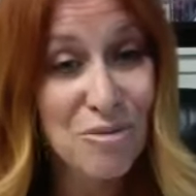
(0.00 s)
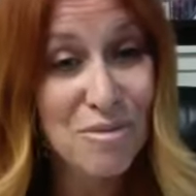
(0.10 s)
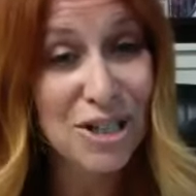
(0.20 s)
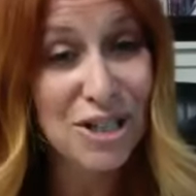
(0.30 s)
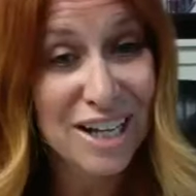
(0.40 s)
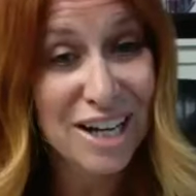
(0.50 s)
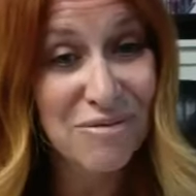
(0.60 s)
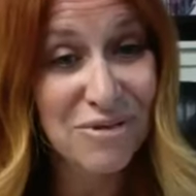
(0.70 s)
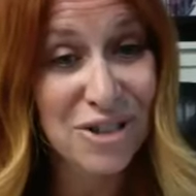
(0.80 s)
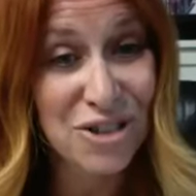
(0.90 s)
much,
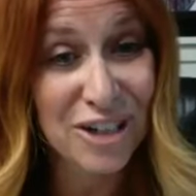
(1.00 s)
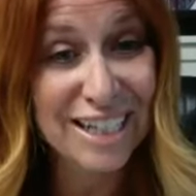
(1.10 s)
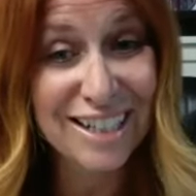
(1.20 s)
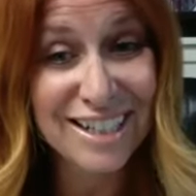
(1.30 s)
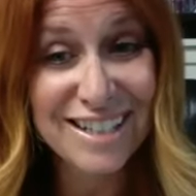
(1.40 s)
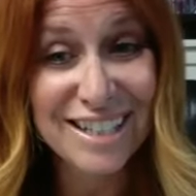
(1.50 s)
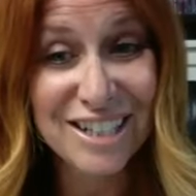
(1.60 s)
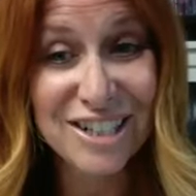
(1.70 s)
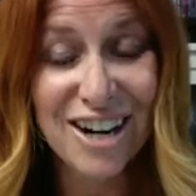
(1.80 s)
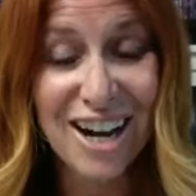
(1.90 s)
Sam, for joining us
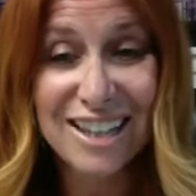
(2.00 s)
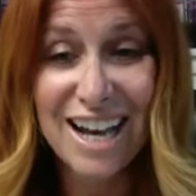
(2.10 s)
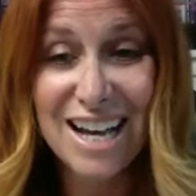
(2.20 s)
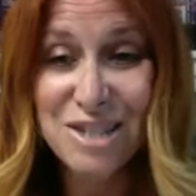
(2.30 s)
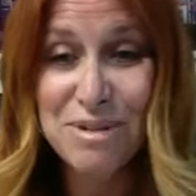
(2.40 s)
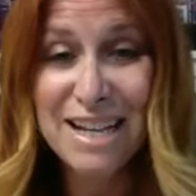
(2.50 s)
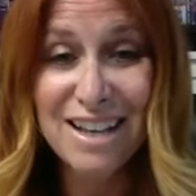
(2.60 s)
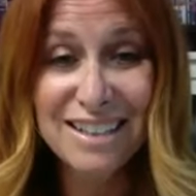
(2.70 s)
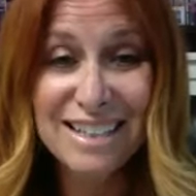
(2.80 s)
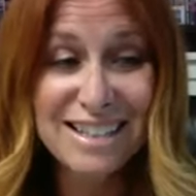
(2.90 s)
here on the
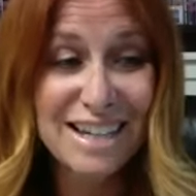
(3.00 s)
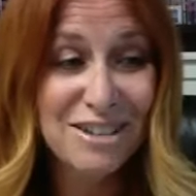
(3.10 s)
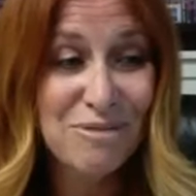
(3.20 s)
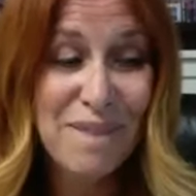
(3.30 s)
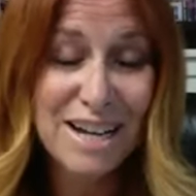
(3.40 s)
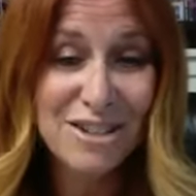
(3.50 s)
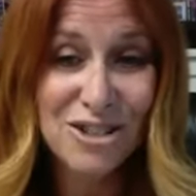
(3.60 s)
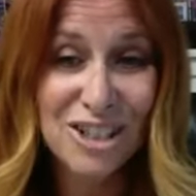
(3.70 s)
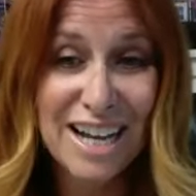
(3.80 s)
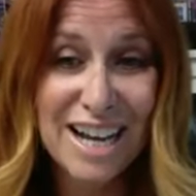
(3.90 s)
Hospitality Sales
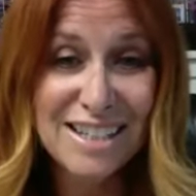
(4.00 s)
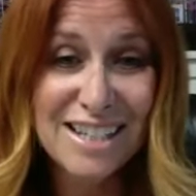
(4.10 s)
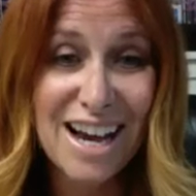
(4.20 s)
Masterclass.